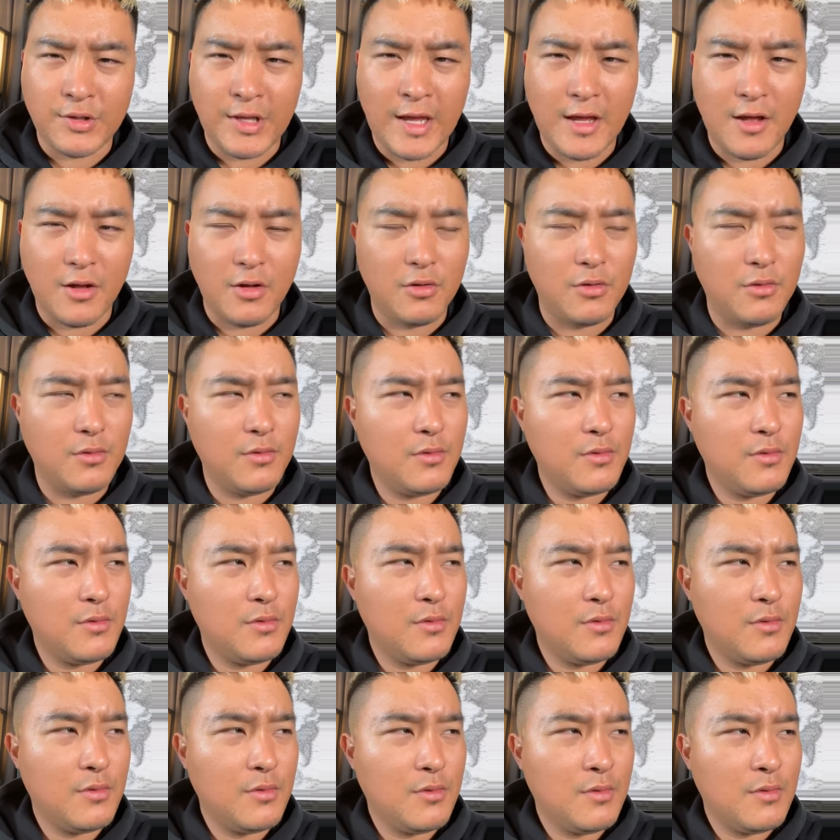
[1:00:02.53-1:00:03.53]
hotel.
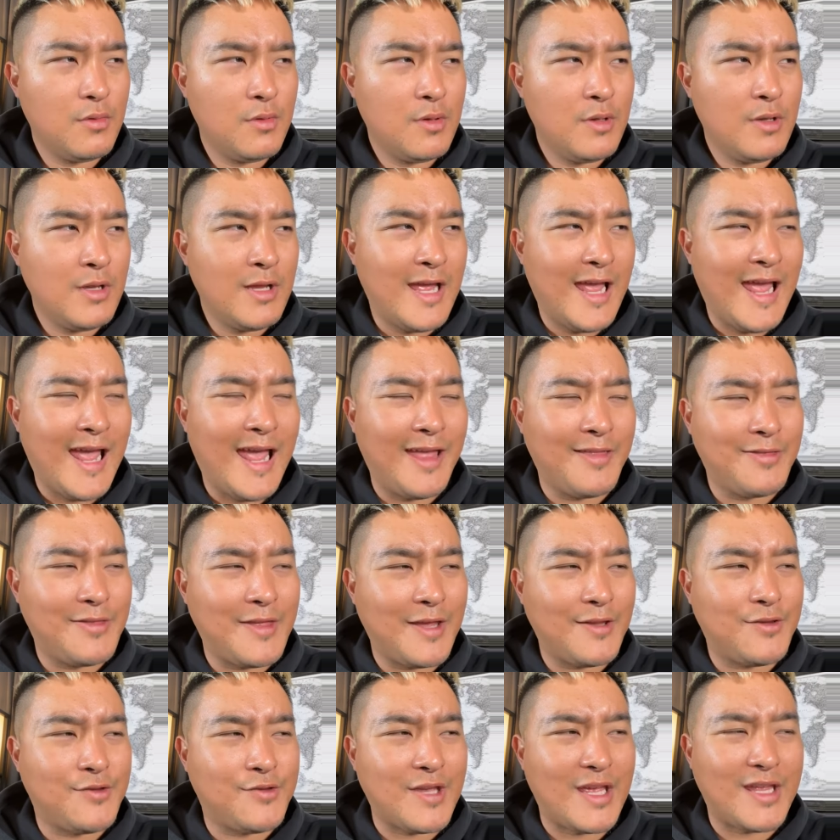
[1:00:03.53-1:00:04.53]

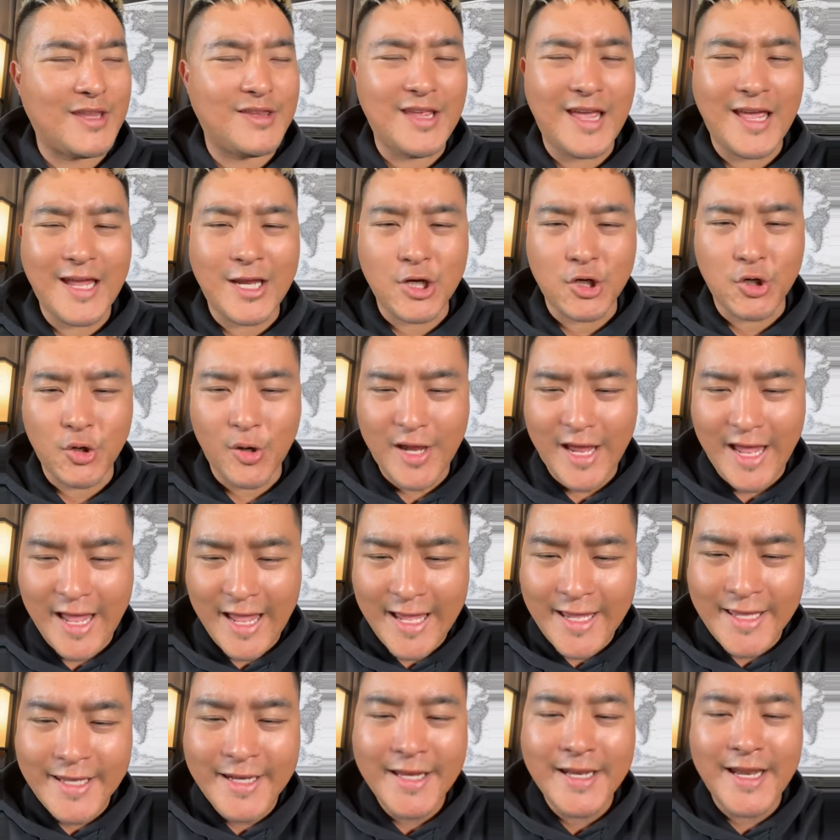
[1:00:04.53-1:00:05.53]
And they said they
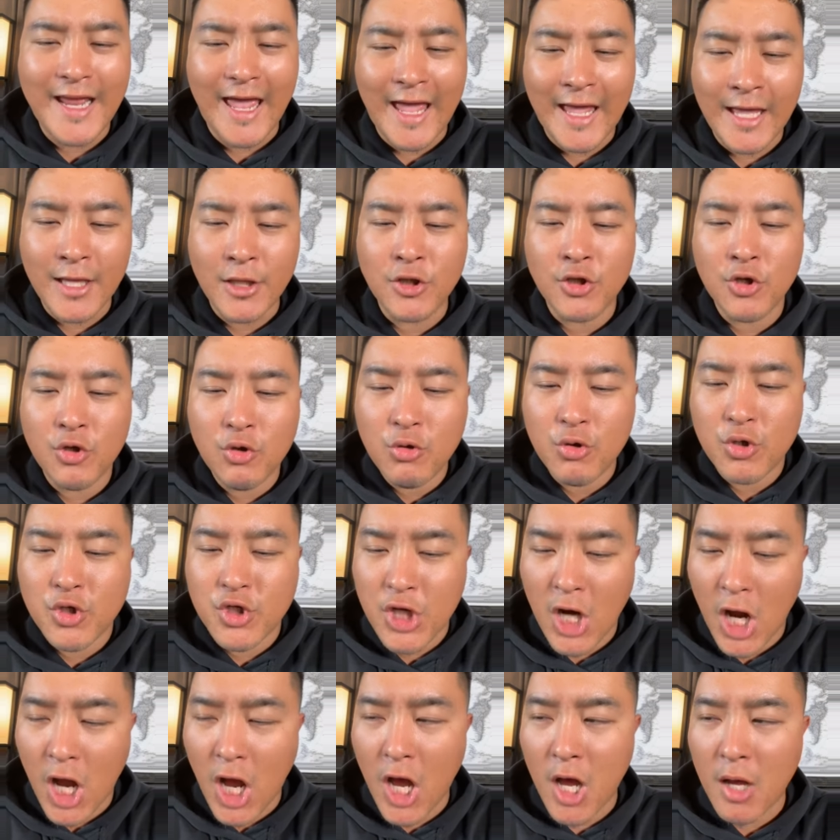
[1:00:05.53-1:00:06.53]
created a new
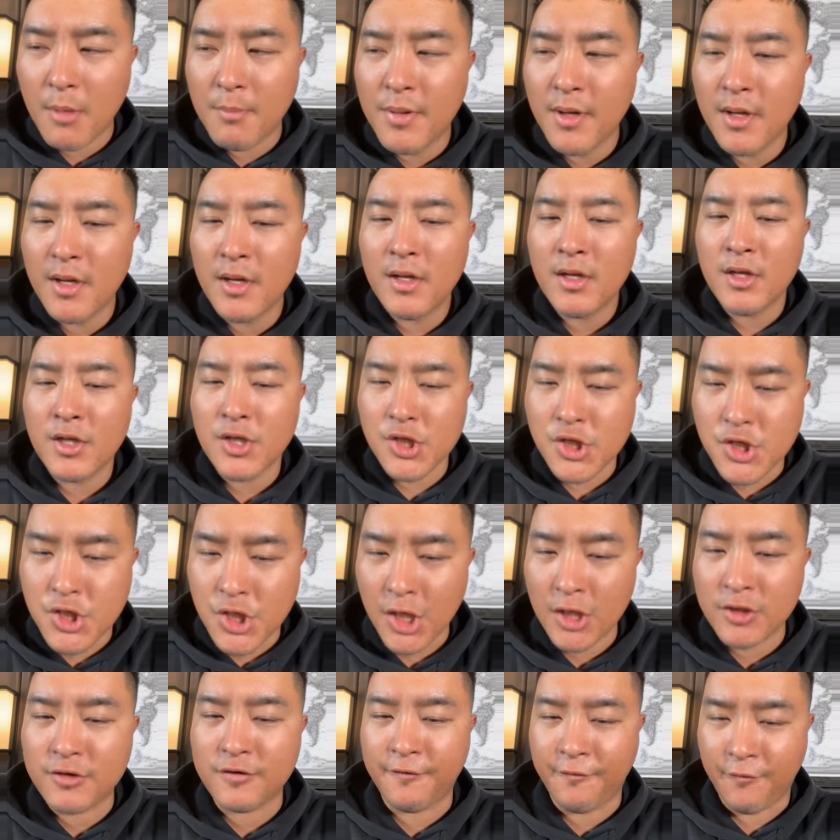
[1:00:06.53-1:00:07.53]
job
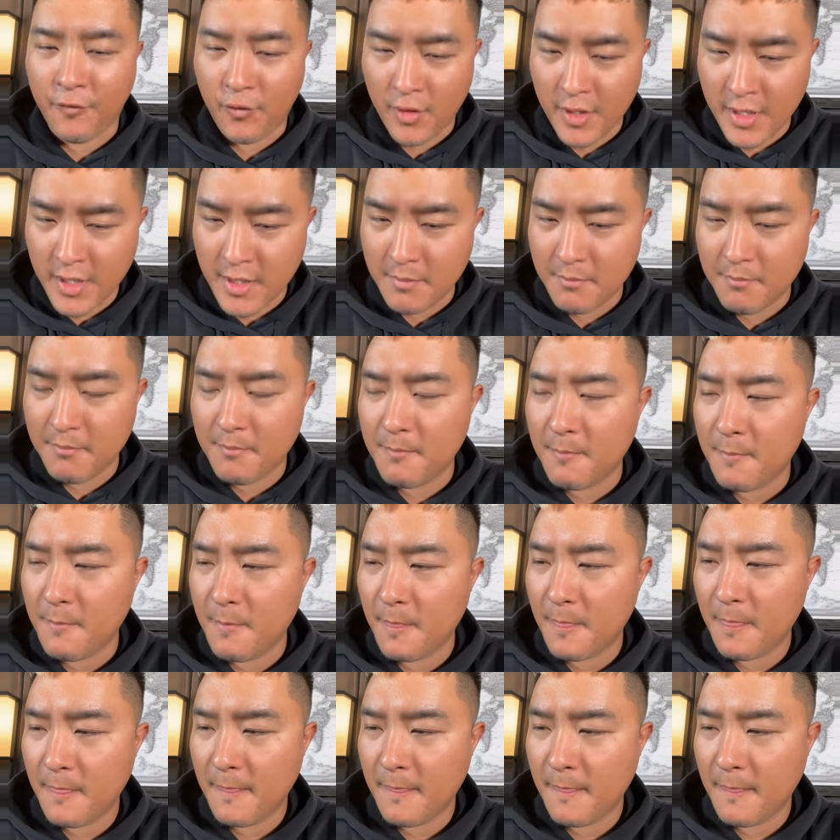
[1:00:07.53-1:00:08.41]
just for him.